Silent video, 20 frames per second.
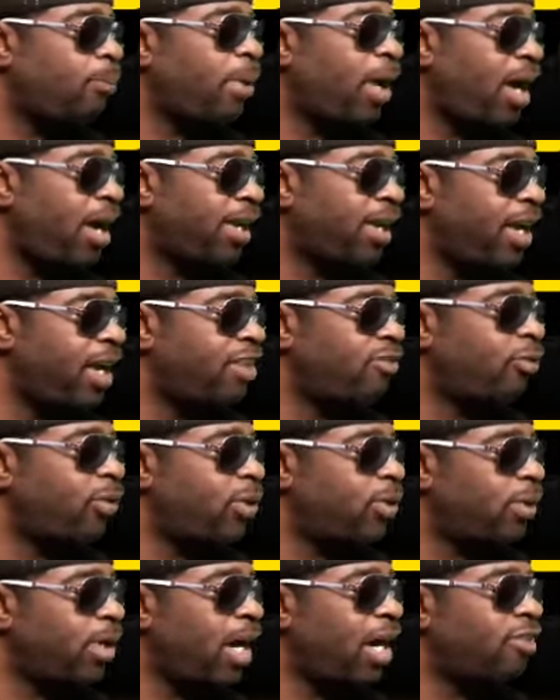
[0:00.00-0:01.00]
podcasts for
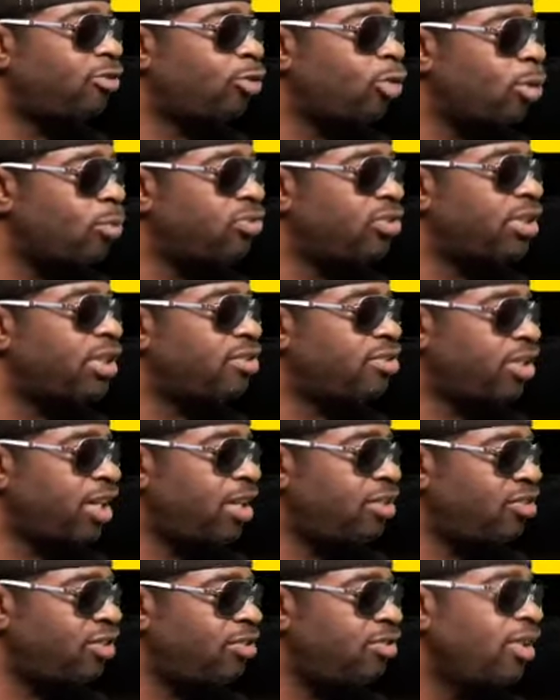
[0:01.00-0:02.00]
you guys, groups and
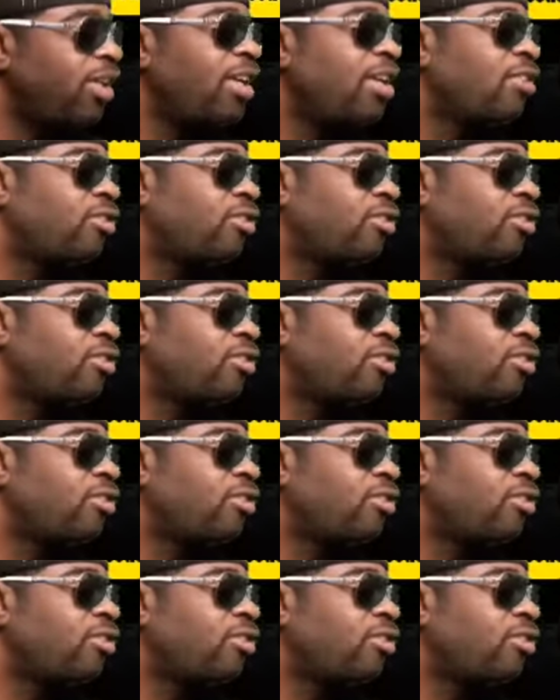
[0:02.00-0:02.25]
discussions.